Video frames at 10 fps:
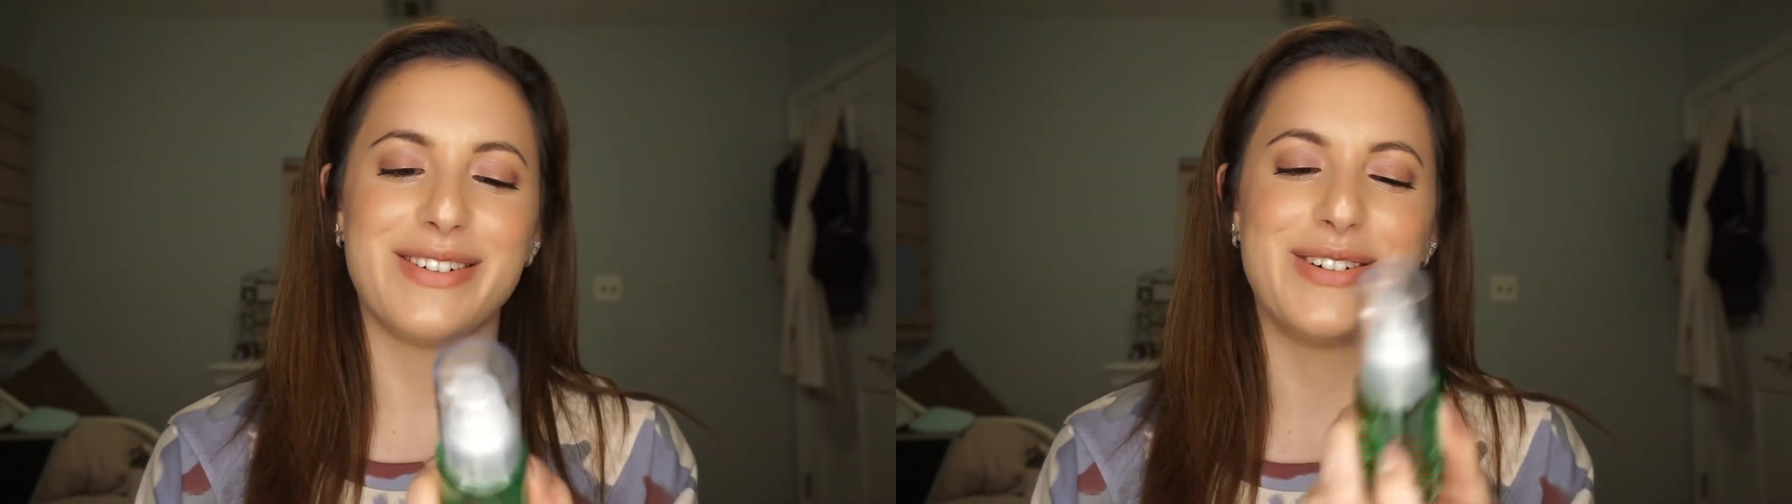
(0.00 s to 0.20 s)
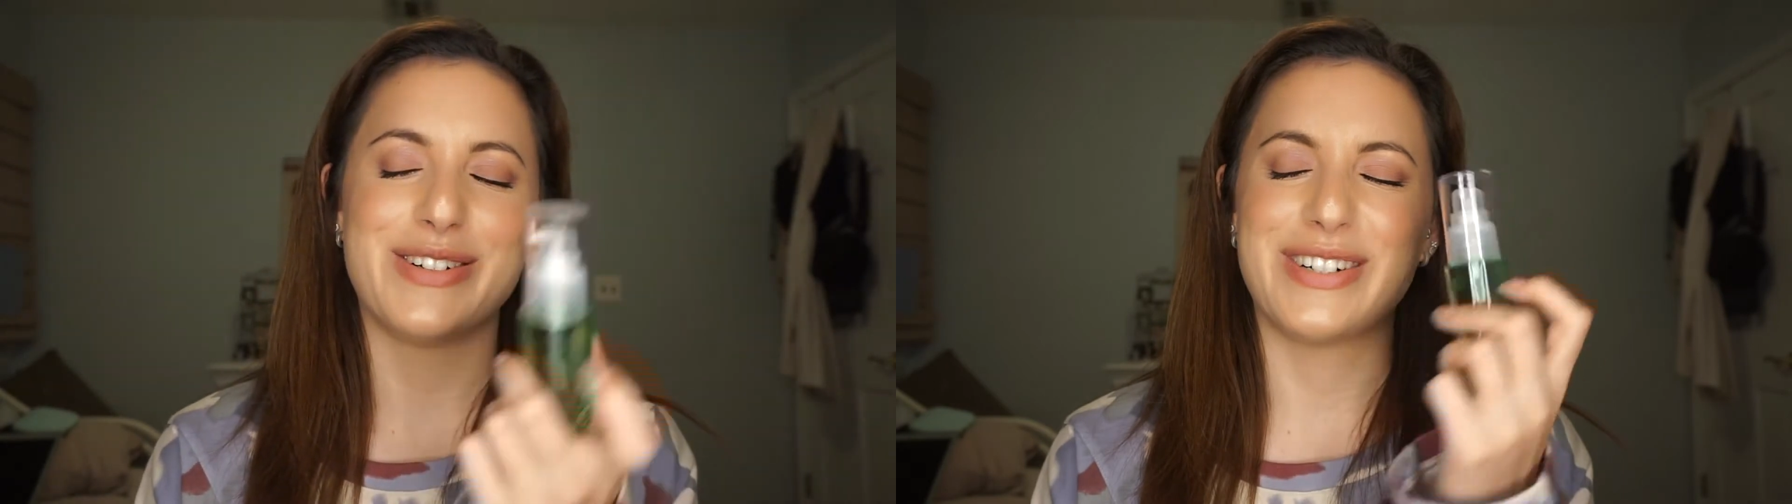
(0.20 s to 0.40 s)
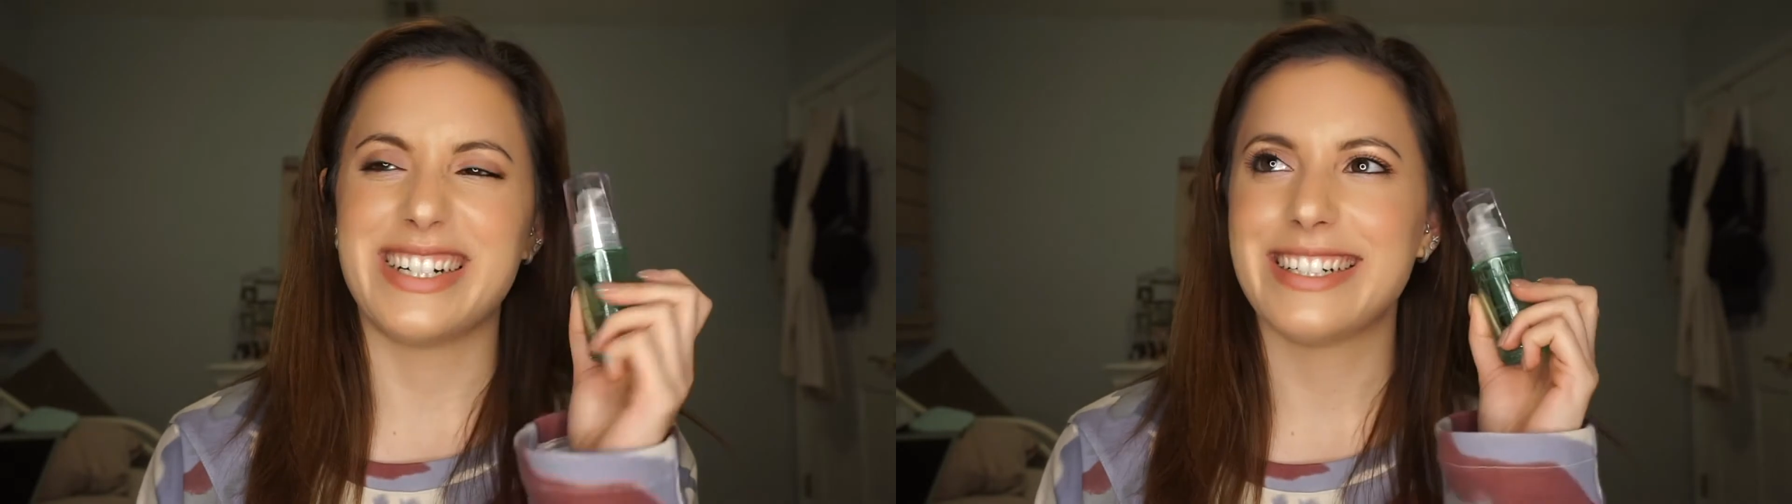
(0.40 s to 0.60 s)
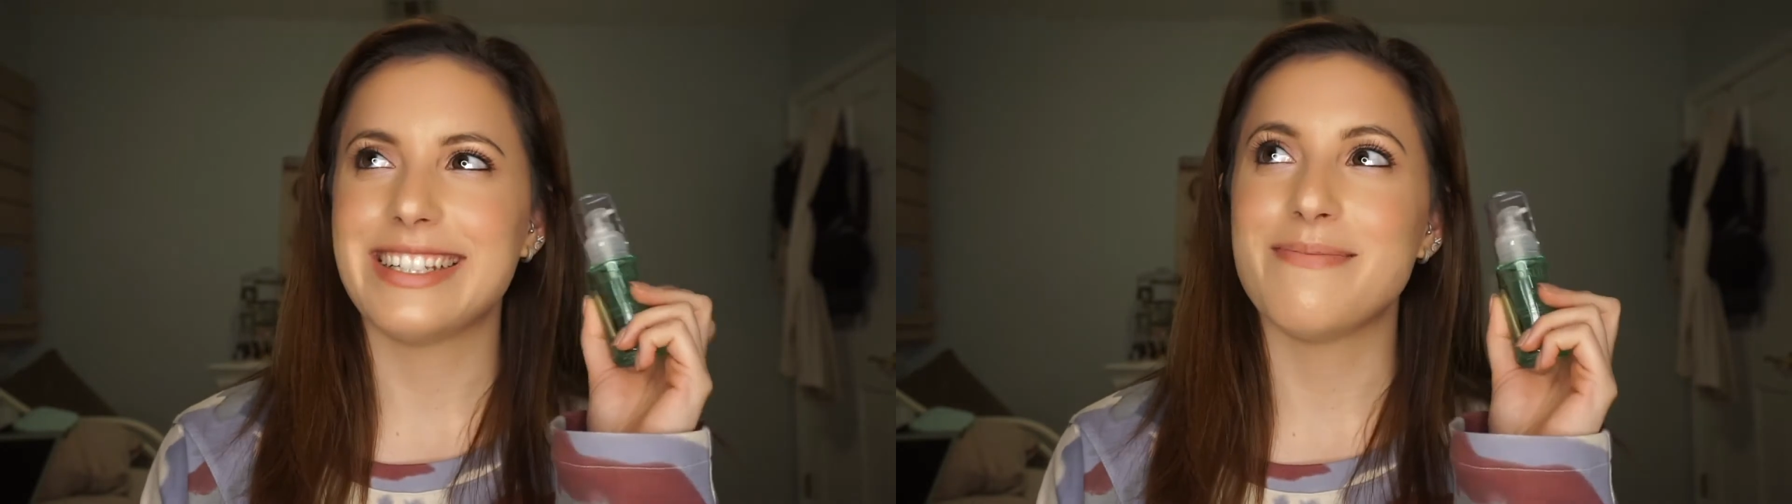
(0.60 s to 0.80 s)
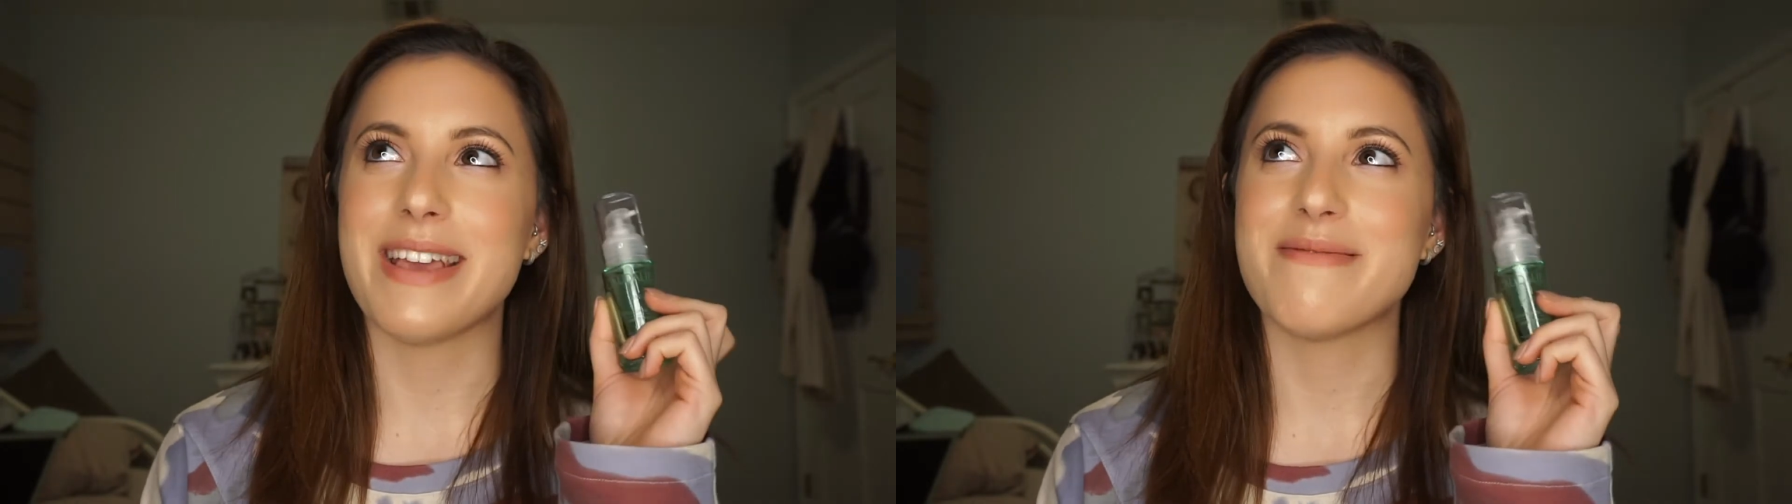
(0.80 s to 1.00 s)
Ooh, it's
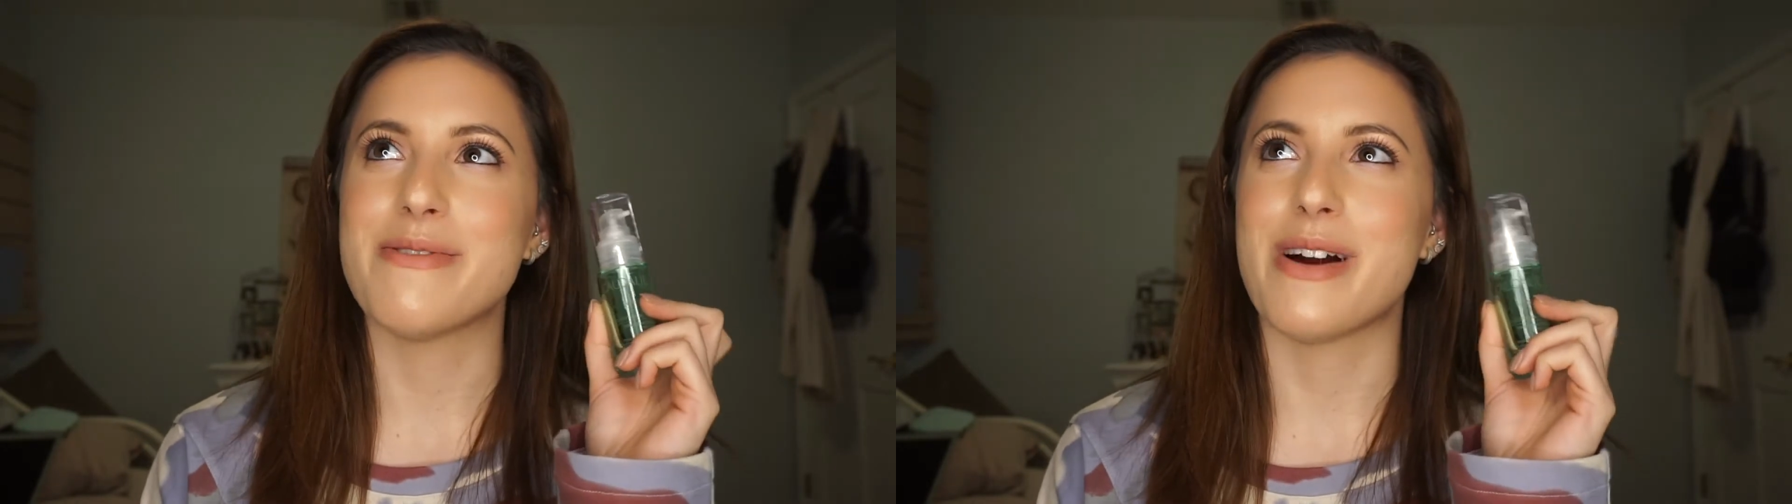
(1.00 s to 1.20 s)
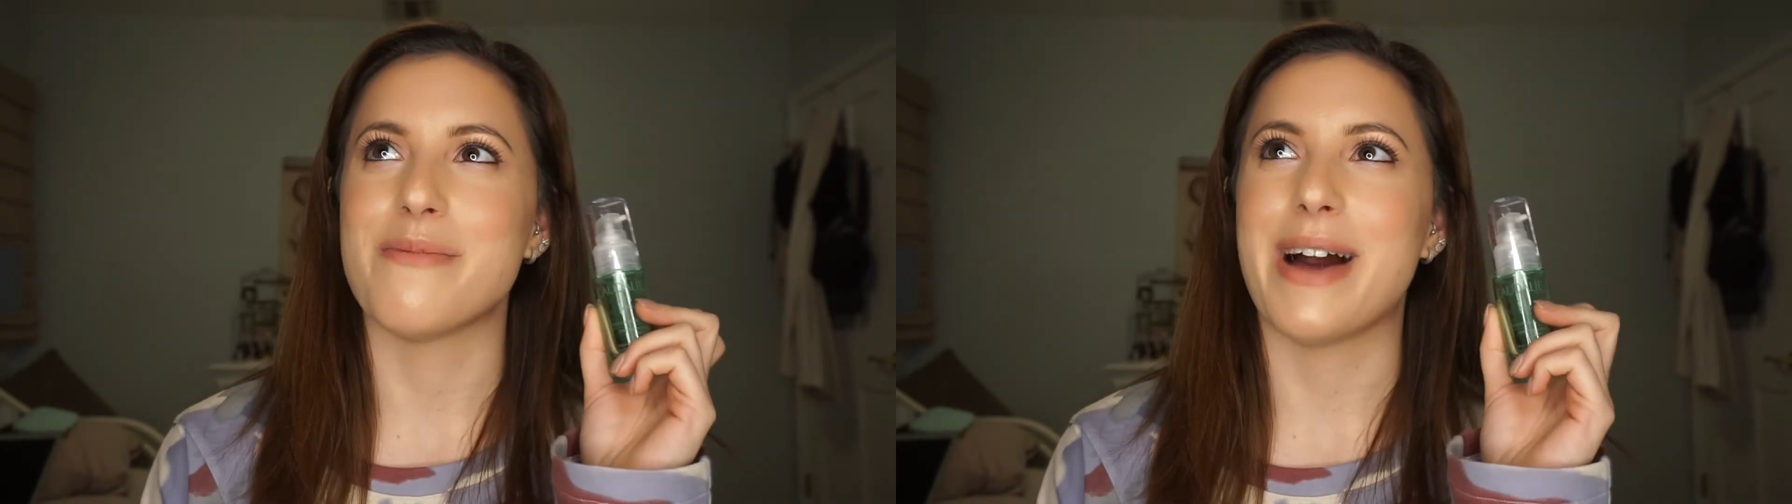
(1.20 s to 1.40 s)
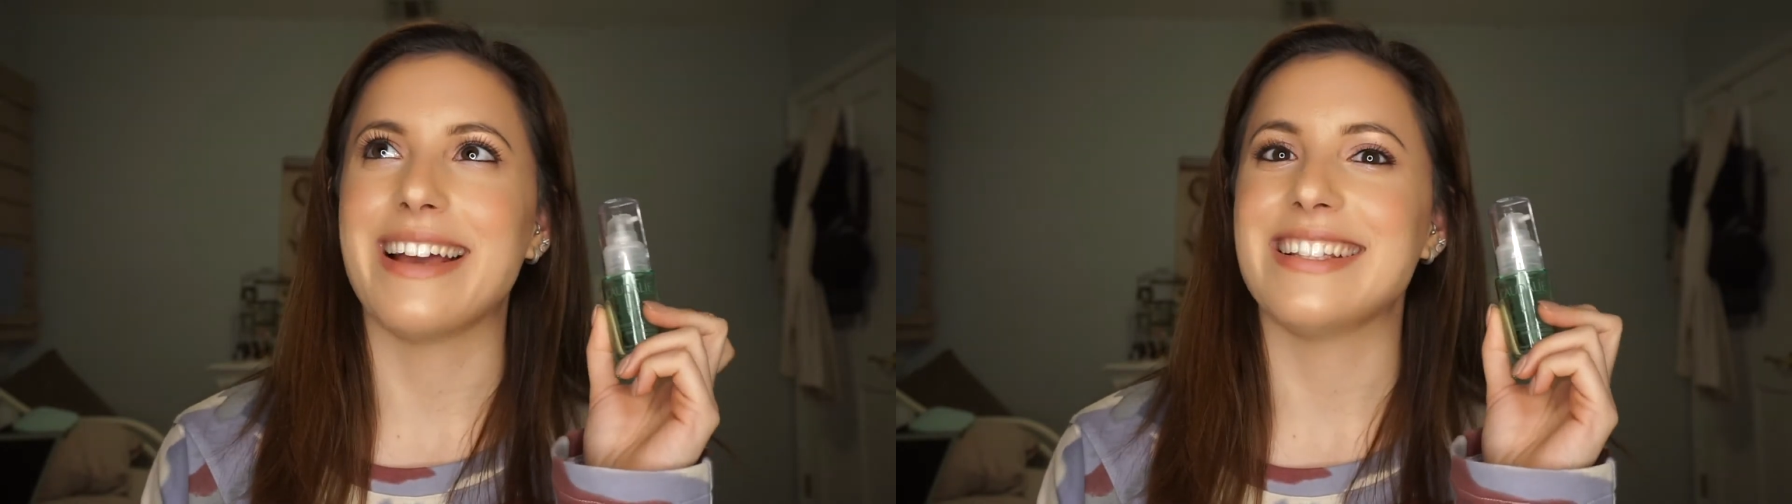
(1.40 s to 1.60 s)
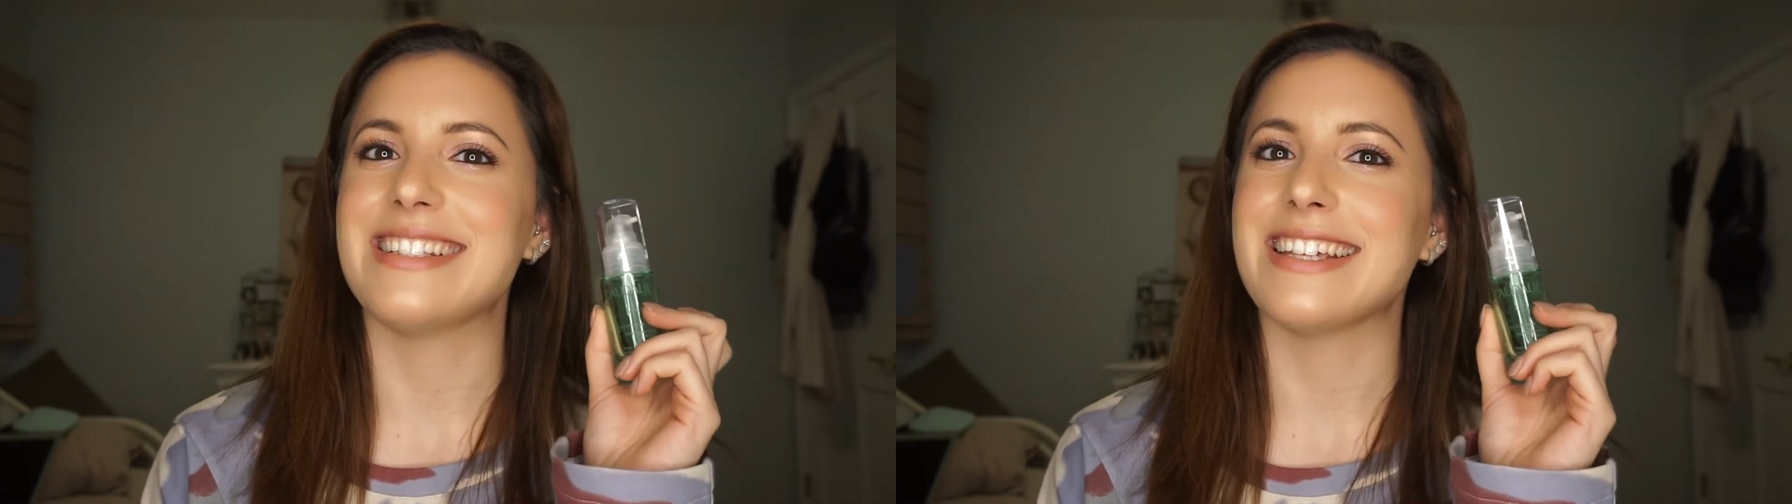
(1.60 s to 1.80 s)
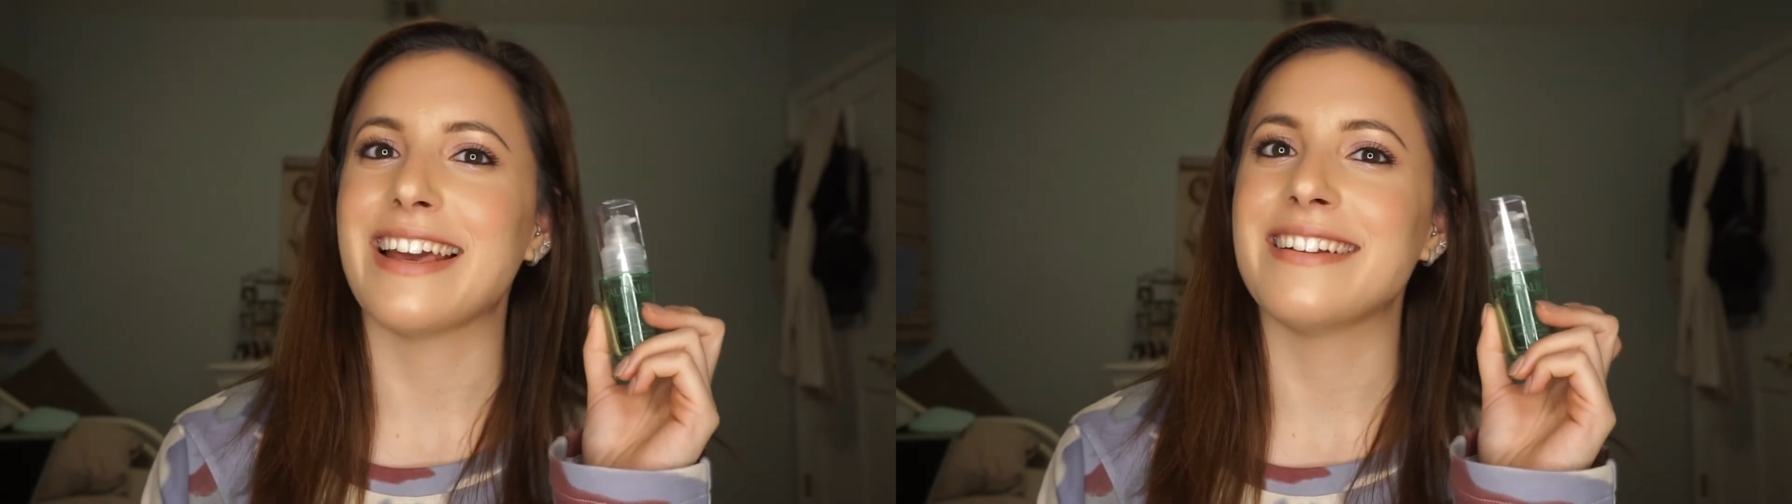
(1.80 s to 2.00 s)
making me want to buy this
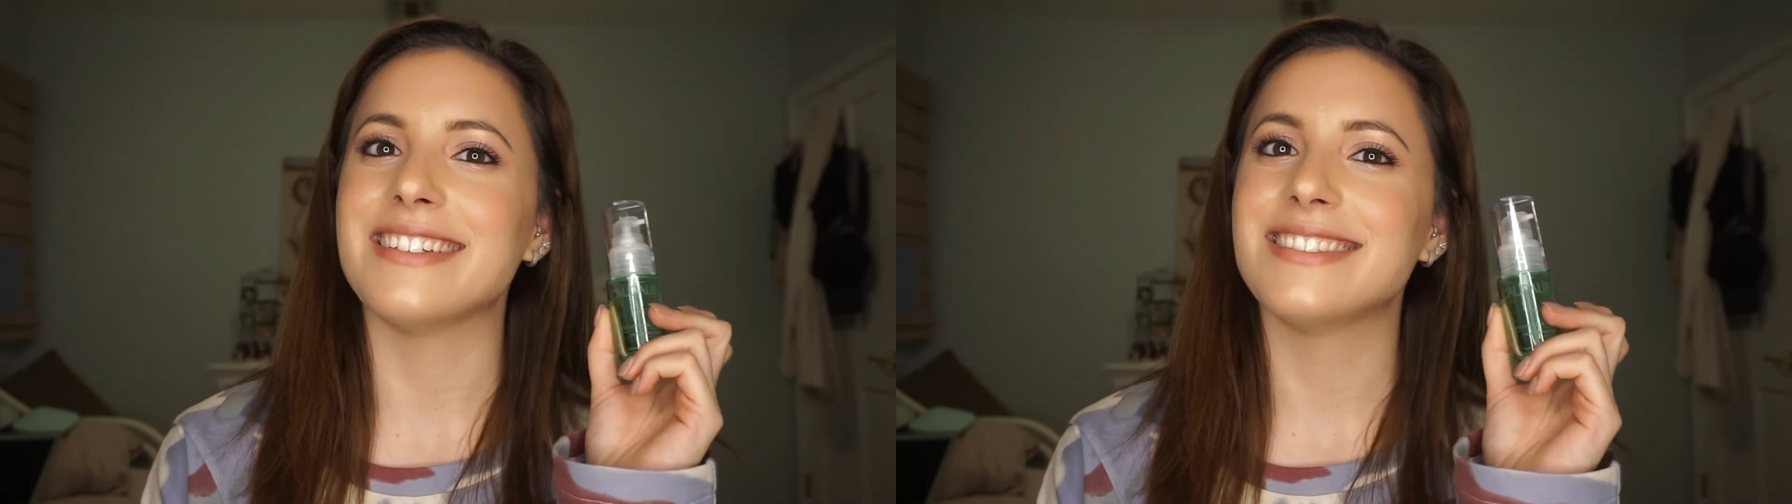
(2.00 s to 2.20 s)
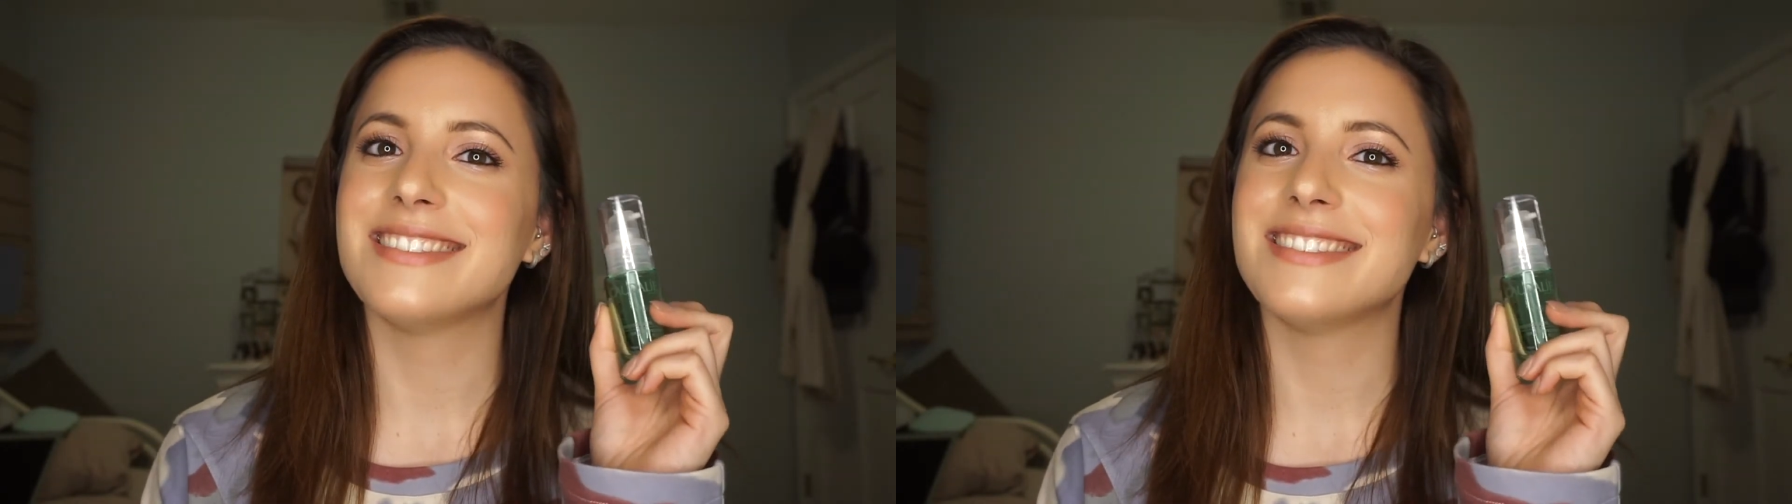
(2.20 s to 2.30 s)
again.